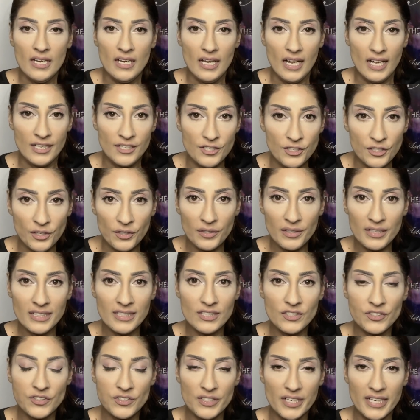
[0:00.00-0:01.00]
And
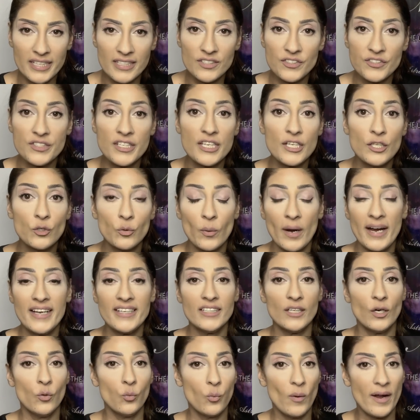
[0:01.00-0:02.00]
Uranus is the
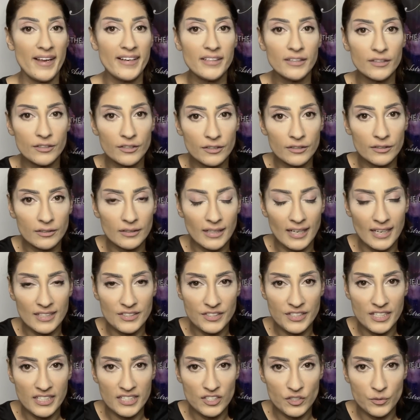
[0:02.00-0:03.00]
great awakener,
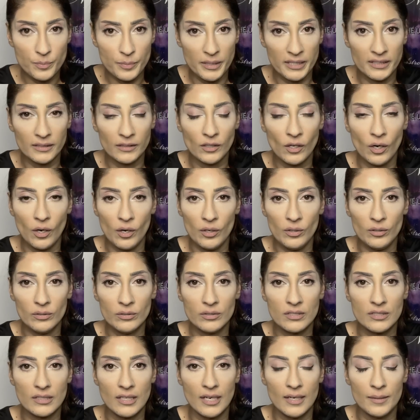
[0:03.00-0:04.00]
as he's been
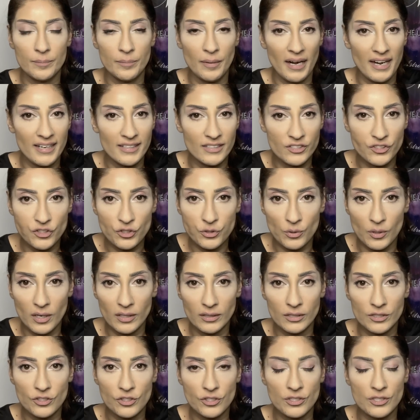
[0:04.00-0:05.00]
called uh, by
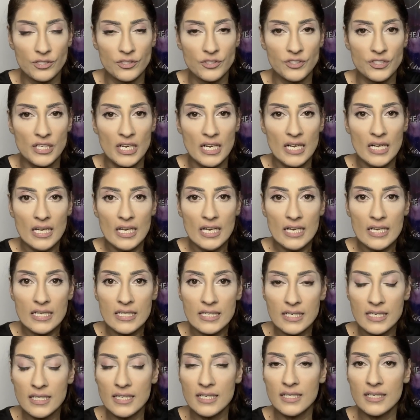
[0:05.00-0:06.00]
astrologers.
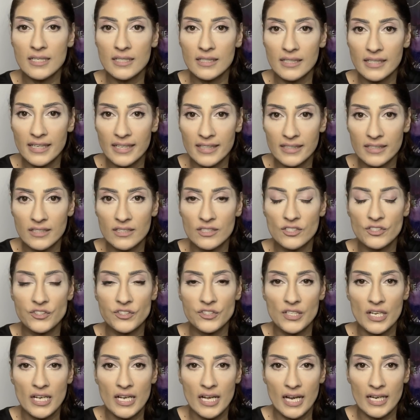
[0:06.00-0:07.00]
He
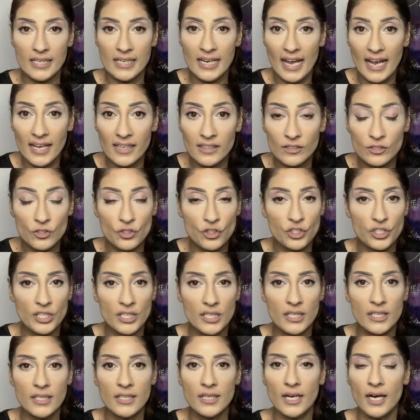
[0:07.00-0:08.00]
is an
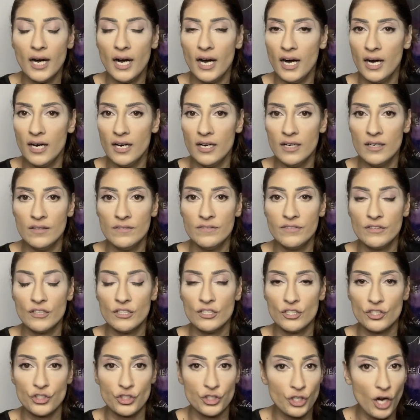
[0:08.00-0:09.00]
energy of
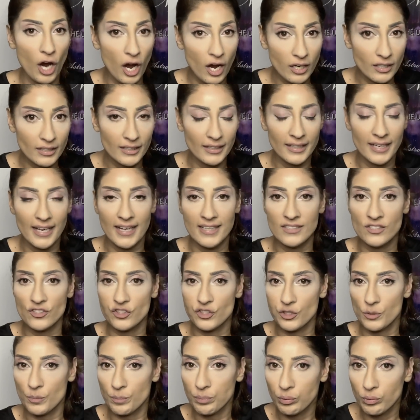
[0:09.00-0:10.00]
shock and
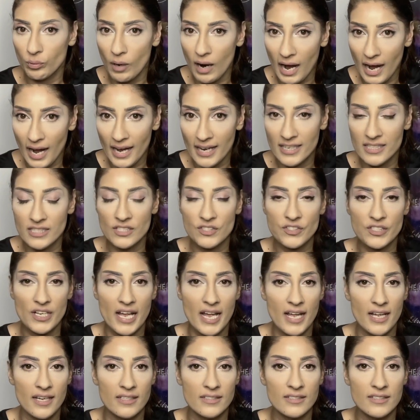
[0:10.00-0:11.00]
surprise
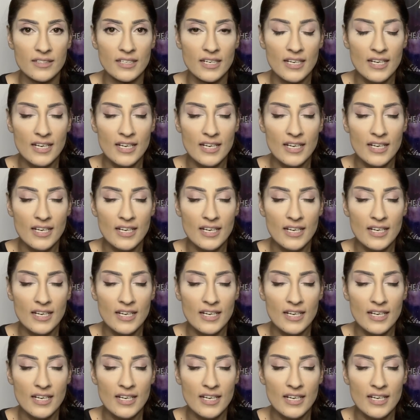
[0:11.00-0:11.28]
and